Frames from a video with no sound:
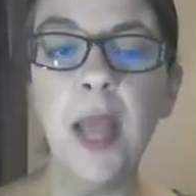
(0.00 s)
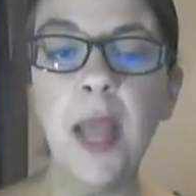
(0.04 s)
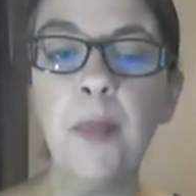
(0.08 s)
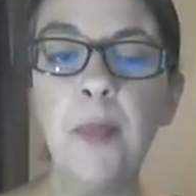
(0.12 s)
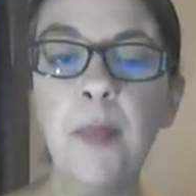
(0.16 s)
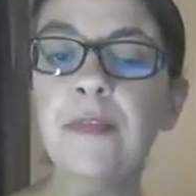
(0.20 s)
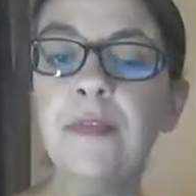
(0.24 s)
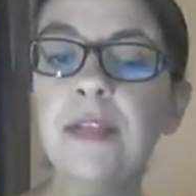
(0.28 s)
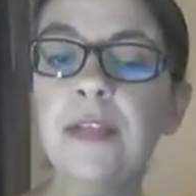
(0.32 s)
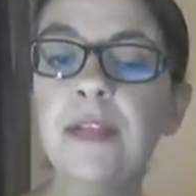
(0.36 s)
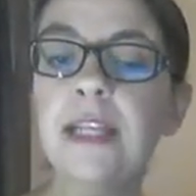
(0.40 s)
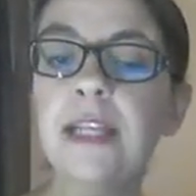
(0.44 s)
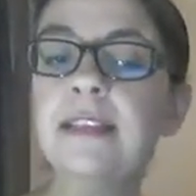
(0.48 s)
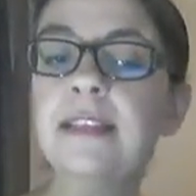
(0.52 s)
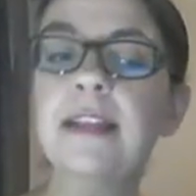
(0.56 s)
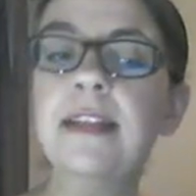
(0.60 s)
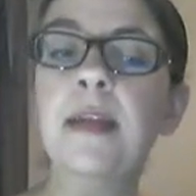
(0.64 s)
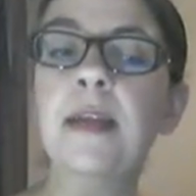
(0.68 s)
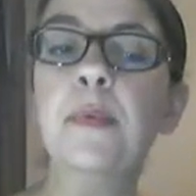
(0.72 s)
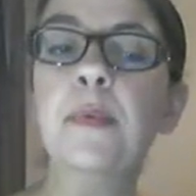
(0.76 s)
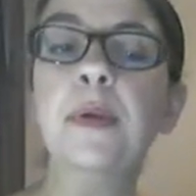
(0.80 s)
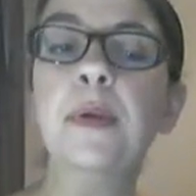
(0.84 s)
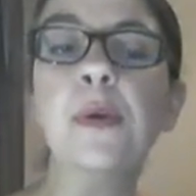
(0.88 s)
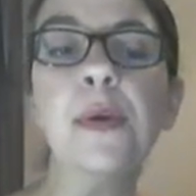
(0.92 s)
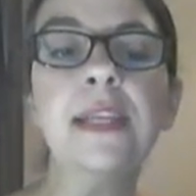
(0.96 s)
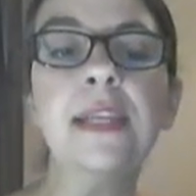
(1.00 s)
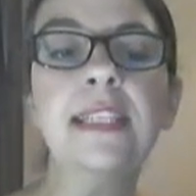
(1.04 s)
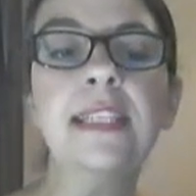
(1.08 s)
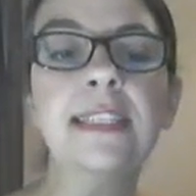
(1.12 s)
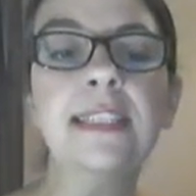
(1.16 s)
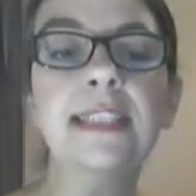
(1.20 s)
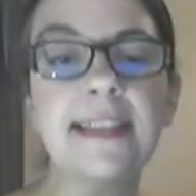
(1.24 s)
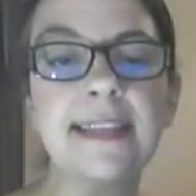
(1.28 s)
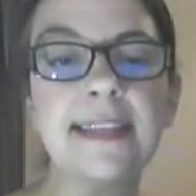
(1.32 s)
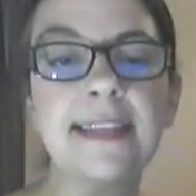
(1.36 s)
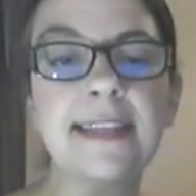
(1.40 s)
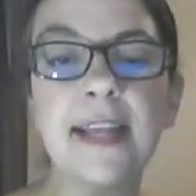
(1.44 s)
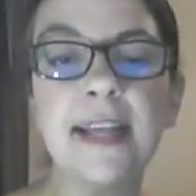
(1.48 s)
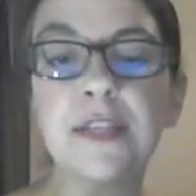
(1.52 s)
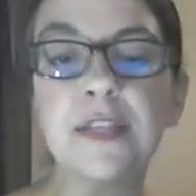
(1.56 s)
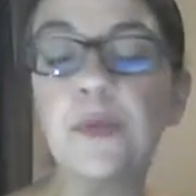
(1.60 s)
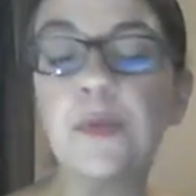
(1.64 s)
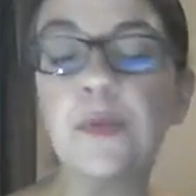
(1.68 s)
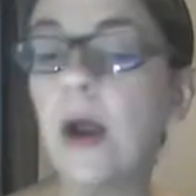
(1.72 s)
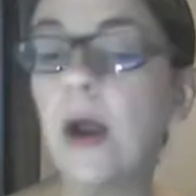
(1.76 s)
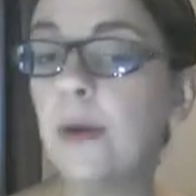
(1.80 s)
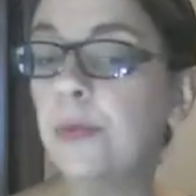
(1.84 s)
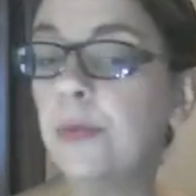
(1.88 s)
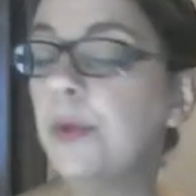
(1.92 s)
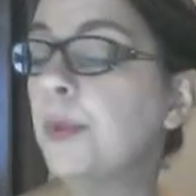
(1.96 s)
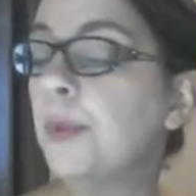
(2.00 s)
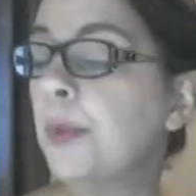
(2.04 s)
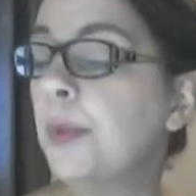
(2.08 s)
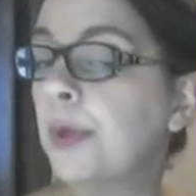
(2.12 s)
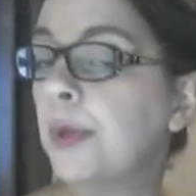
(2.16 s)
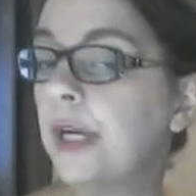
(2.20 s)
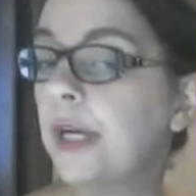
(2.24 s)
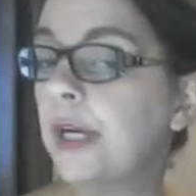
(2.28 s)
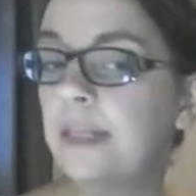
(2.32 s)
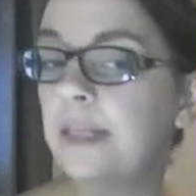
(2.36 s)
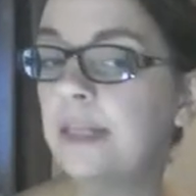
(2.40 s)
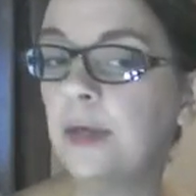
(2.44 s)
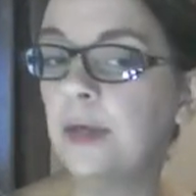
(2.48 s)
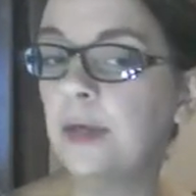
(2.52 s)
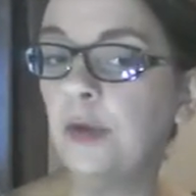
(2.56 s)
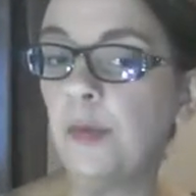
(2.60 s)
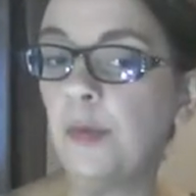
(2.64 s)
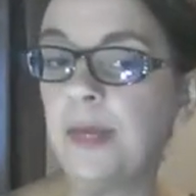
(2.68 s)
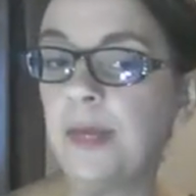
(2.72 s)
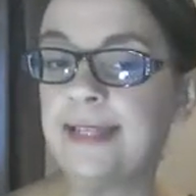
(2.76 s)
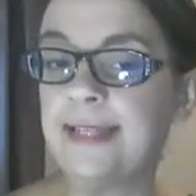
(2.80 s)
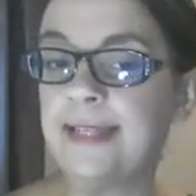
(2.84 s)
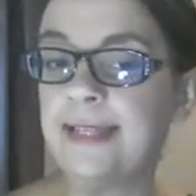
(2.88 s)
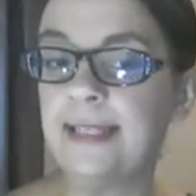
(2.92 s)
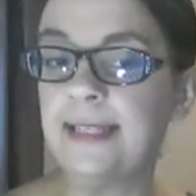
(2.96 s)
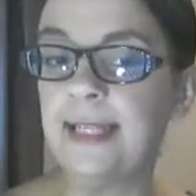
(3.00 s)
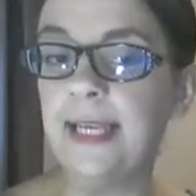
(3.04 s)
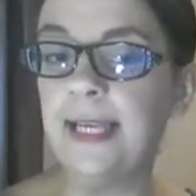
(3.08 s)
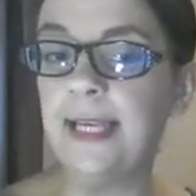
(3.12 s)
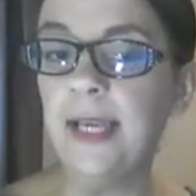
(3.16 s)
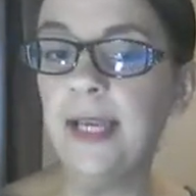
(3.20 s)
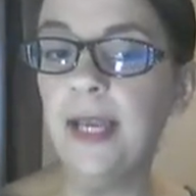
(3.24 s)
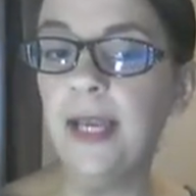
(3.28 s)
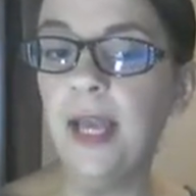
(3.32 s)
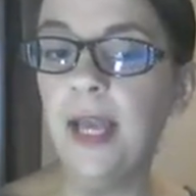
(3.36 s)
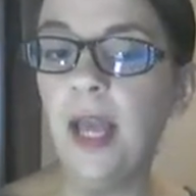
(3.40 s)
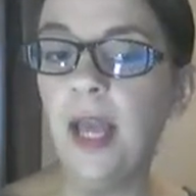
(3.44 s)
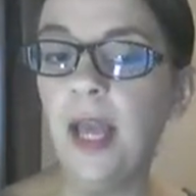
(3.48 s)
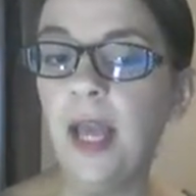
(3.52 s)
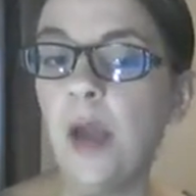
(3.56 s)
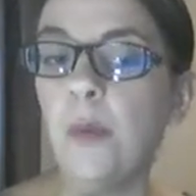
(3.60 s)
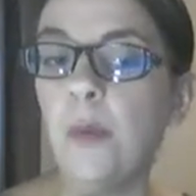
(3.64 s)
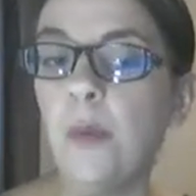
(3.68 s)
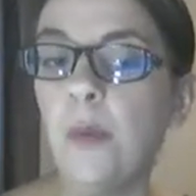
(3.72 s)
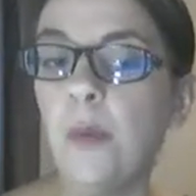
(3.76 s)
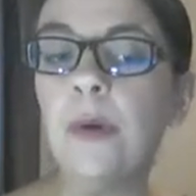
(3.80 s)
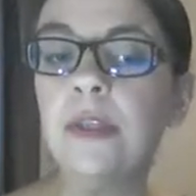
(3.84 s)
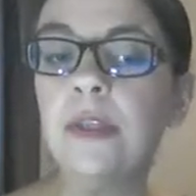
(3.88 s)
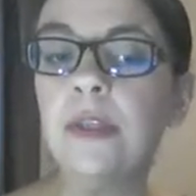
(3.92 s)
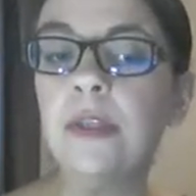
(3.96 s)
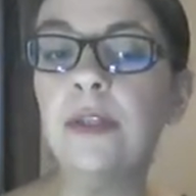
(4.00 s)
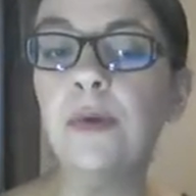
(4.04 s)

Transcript: Briefly, today we're going to discuss African American women in South Carolina.